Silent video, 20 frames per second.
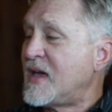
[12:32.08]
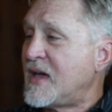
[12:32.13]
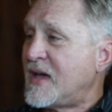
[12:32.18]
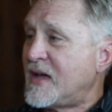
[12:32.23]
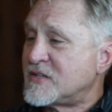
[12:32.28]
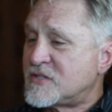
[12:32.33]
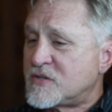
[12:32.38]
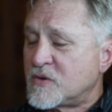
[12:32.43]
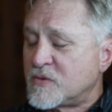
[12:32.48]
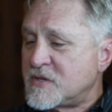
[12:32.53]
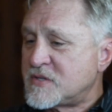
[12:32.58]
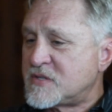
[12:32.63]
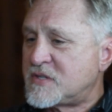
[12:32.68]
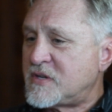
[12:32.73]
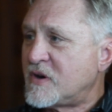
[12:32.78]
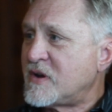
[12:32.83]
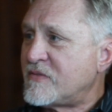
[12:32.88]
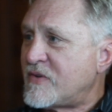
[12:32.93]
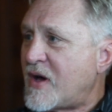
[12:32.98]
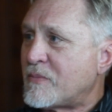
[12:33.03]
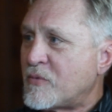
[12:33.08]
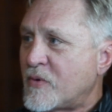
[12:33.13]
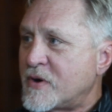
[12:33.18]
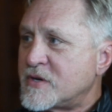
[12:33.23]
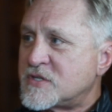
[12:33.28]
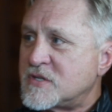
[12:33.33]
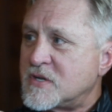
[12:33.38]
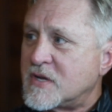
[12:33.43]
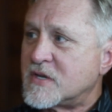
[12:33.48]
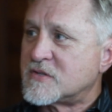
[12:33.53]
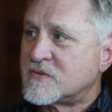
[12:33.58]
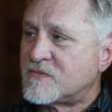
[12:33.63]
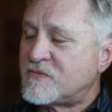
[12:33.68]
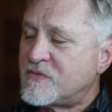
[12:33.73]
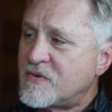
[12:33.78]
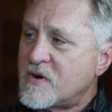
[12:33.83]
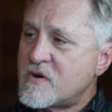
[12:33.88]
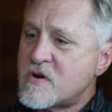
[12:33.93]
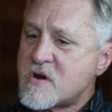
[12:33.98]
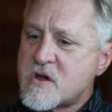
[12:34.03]
And so this theory of operation is a
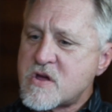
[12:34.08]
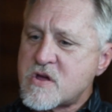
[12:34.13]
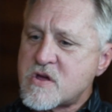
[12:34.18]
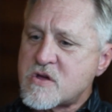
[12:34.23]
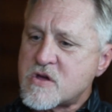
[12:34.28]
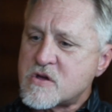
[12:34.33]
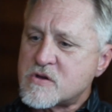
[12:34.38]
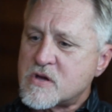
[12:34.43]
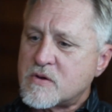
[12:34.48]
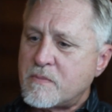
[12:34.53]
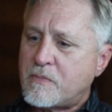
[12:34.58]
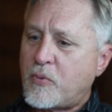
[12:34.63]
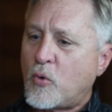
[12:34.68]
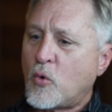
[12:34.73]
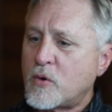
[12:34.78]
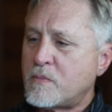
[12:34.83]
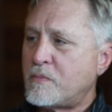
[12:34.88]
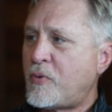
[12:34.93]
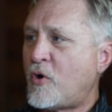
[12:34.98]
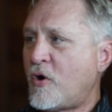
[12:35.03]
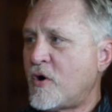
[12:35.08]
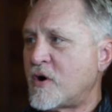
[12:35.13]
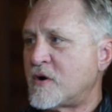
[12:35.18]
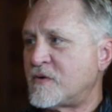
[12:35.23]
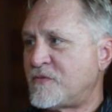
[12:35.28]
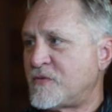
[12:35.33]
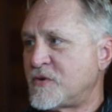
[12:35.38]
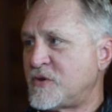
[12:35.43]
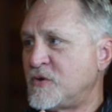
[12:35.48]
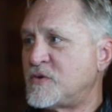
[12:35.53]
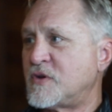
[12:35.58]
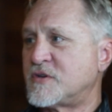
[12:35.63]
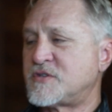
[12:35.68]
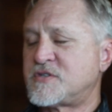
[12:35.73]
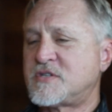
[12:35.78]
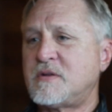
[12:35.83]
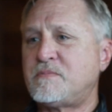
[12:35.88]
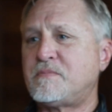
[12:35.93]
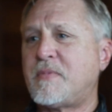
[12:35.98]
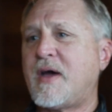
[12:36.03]
very important part for you to
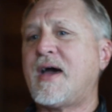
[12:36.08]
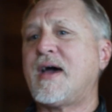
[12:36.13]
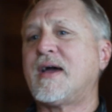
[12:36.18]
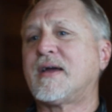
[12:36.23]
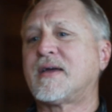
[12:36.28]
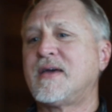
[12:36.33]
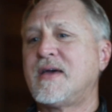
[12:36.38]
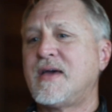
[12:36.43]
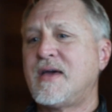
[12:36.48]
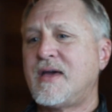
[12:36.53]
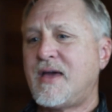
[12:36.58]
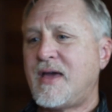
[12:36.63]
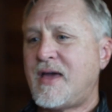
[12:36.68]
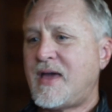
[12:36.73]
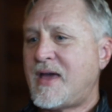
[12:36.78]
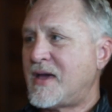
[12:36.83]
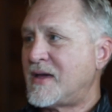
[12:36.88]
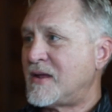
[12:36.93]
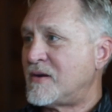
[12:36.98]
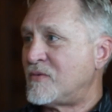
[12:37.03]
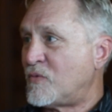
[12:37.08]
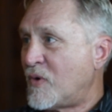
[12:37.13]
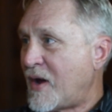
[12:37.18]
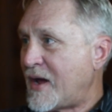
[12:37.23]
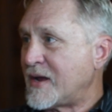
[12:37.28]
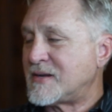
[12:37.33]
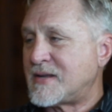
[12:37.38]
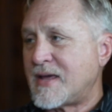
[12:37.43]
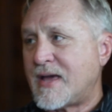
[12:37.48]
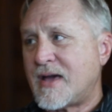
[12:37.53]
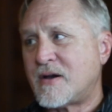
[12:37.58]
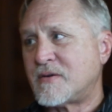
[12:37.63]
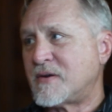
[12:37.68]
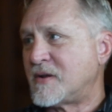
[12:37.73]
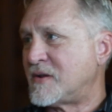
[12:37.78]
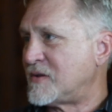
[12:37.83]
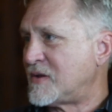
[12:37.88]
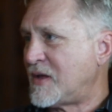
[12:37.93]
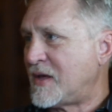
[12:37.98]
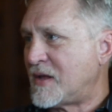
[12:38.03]
sit back and write down
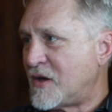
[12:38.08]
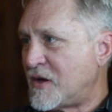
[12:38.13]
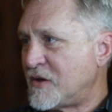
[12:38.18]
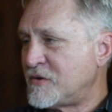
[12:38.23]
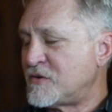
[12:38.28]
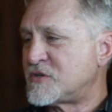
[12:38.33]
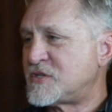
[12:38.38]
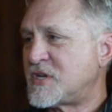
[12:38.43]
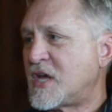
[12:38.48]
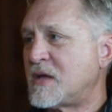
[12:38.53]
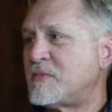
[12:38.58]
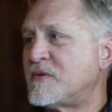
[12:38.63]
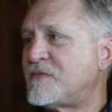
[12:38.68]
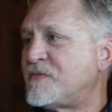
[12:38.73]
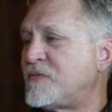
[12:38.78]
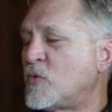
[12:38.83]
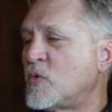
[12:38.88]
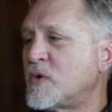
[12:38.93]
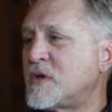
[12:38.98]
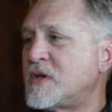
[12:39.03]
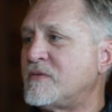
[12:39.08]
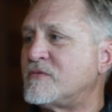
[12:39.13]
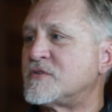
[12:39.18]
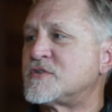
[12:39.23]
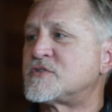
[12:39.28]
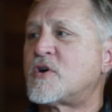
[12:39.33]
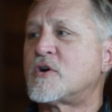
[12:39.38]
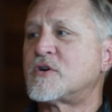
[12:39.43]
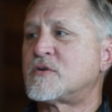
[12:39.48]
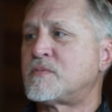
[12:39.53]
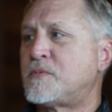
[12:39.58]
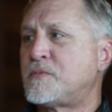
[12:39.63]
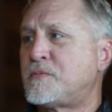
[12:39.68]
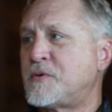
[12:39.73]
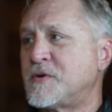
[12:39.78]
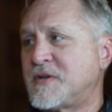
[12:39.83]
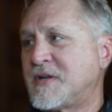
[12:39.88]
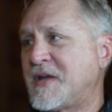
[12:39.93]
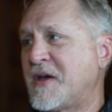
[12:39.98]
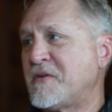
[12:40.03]
and understand before you even start to
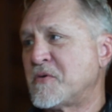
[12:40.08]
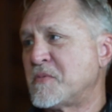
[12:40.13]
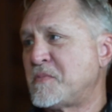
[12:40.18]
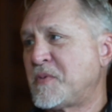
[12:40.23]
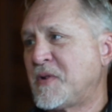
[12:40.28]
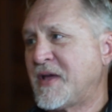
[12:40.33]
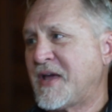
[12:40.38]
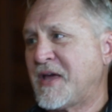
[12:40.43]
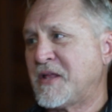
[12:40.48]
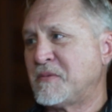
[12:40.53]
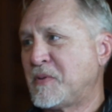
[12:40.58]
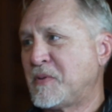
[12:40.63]
put together a plan.